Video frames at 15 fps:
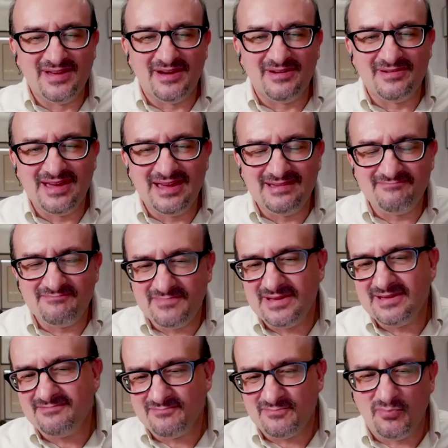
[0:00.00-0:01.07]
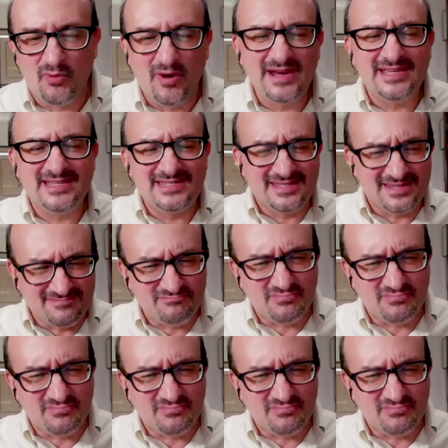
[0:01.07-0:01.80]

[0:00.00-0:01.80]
know, what is